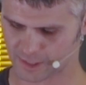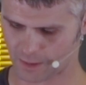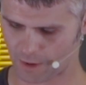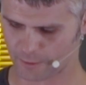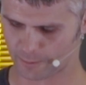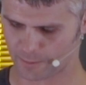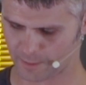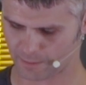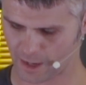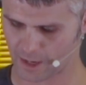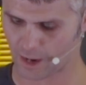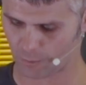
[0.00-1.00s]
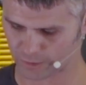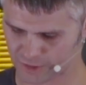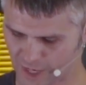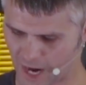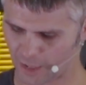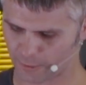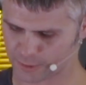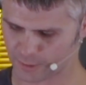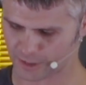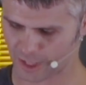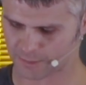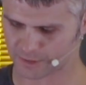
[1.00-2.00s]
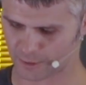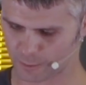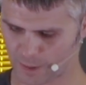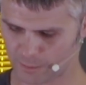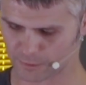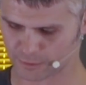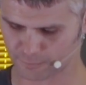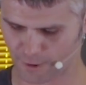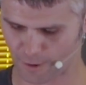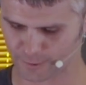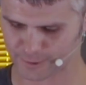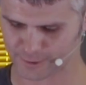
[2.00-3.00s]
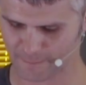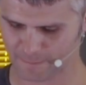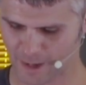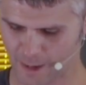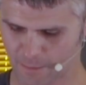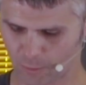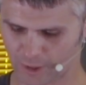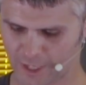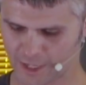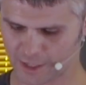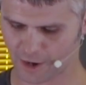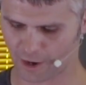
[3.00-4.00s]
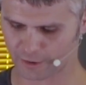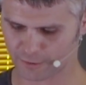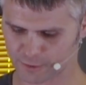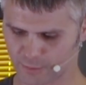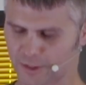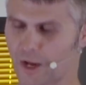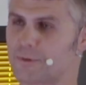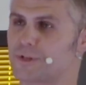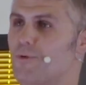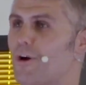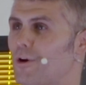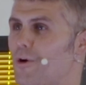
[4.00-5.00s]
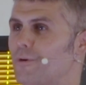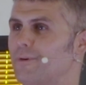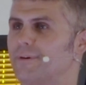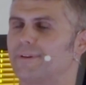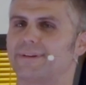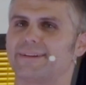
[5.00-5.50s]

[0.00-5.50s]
to other people's faults, but we're kindergartners when it comes to our own.